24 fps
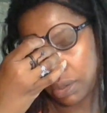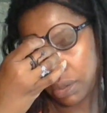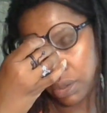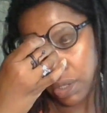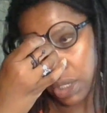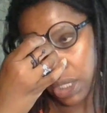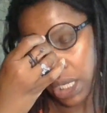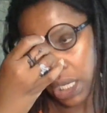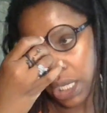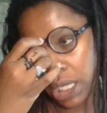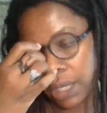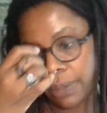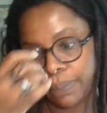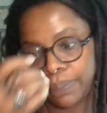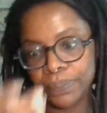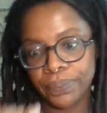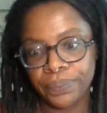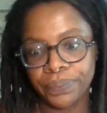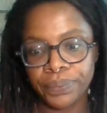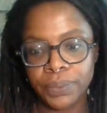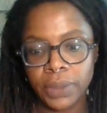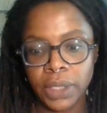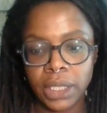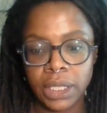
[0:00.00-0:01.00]
Okay.
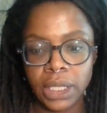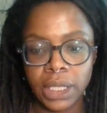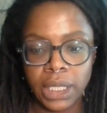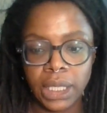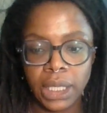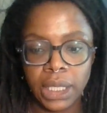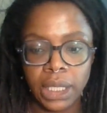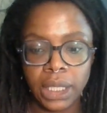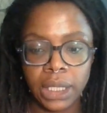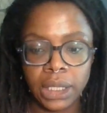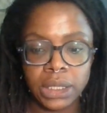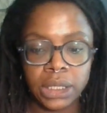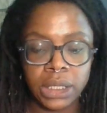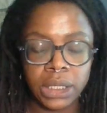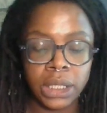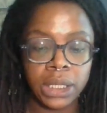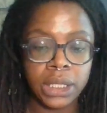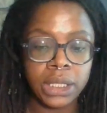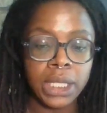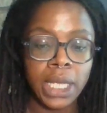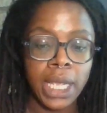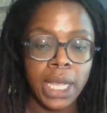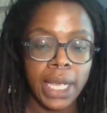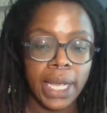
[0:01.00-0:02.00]
And again,
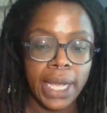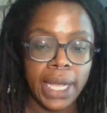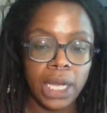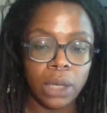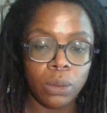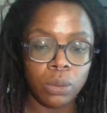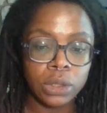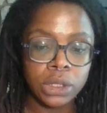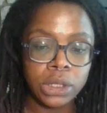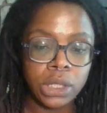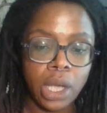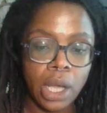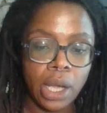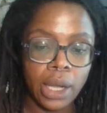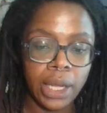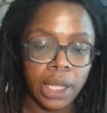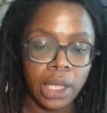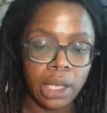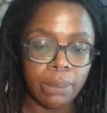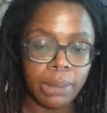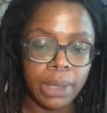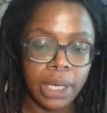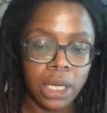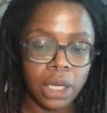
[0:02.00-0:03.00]
since I was
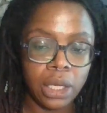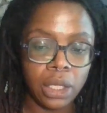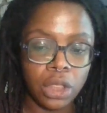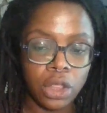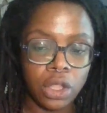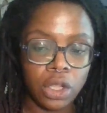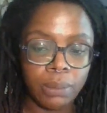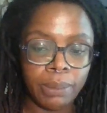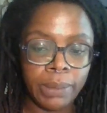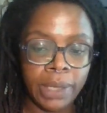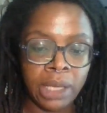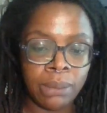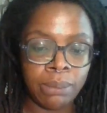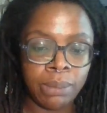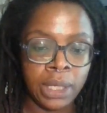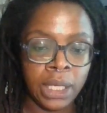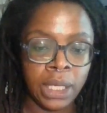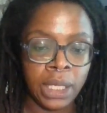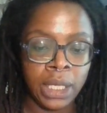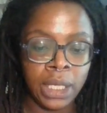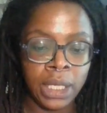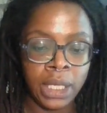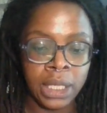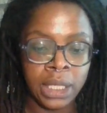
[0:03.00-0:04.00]
talking about there may
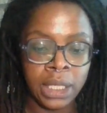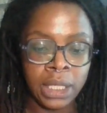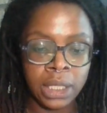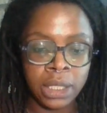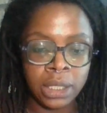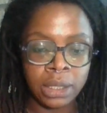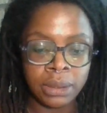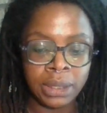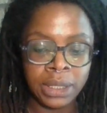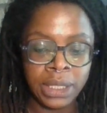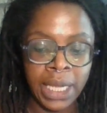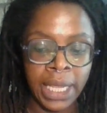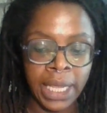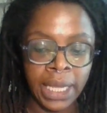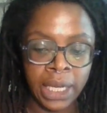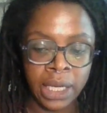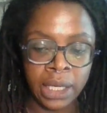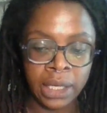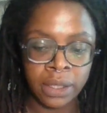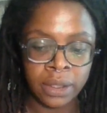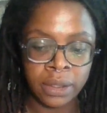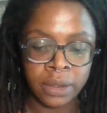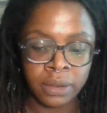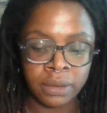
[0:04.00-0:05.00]
be
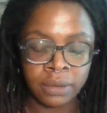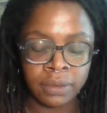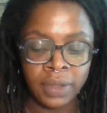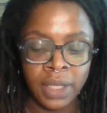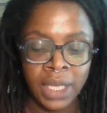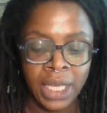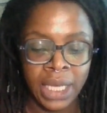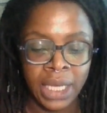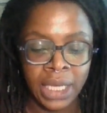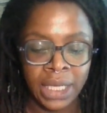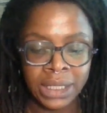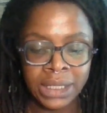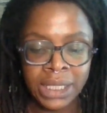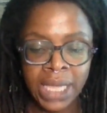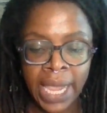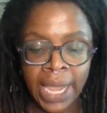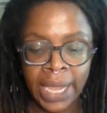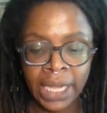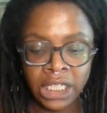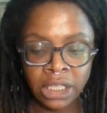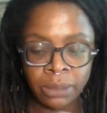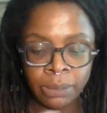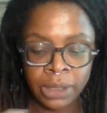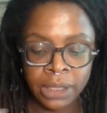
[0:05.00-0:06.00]
negative
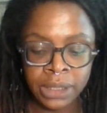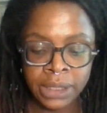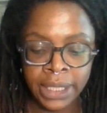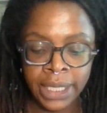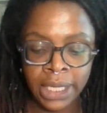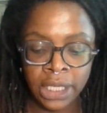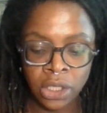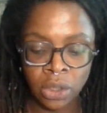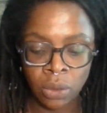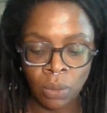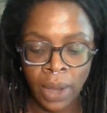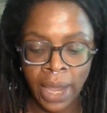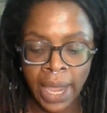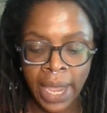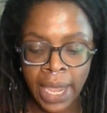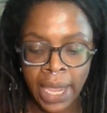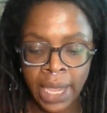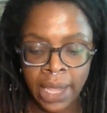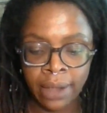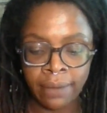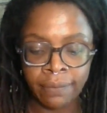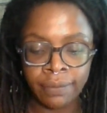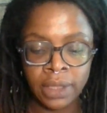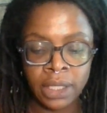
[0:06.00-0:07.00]
attachments that you
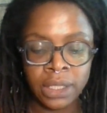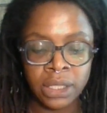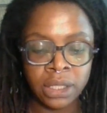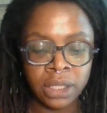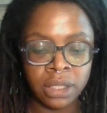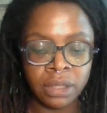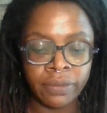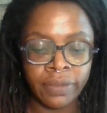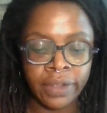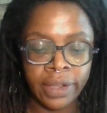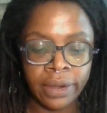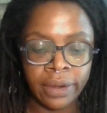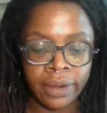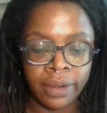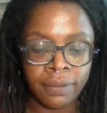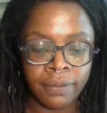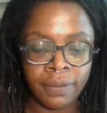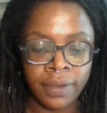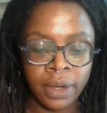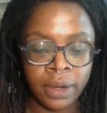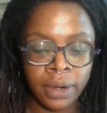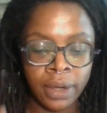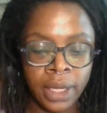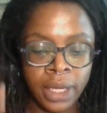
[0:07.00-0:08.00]
have, this is very,
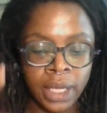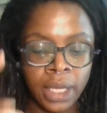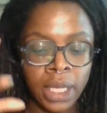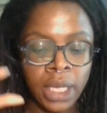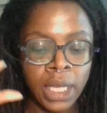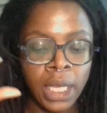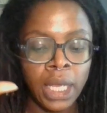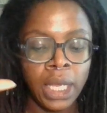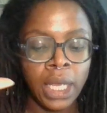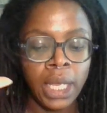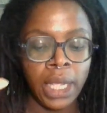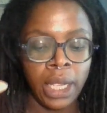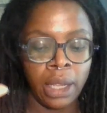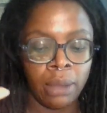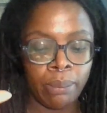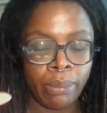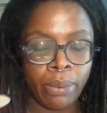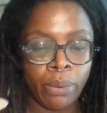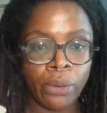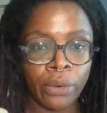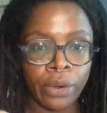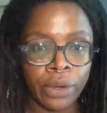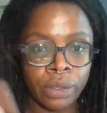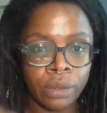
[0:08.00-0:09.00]
very
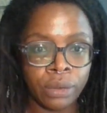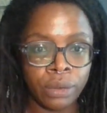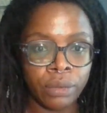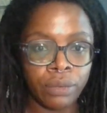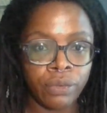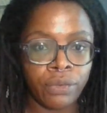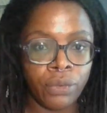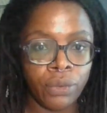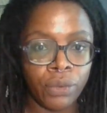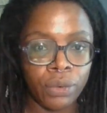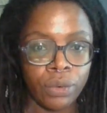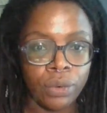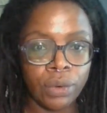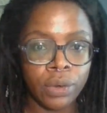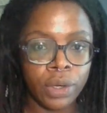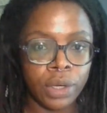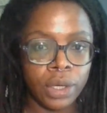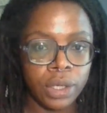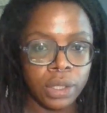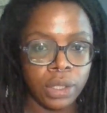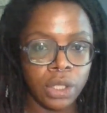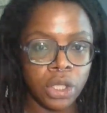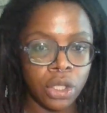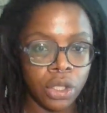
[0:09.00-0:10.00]
important
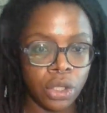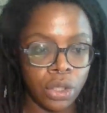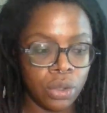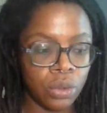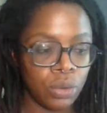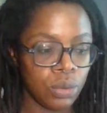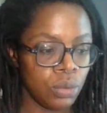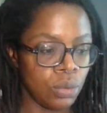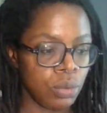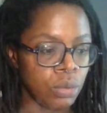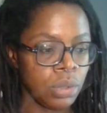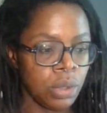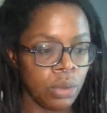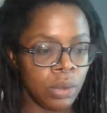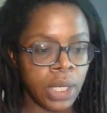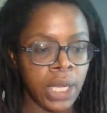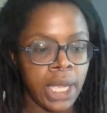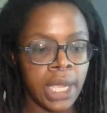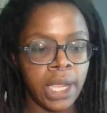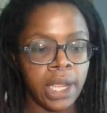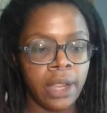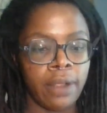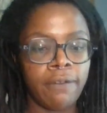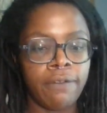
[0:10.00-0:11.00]
for you.
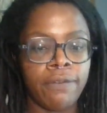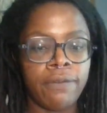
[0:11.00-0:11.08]
Okay.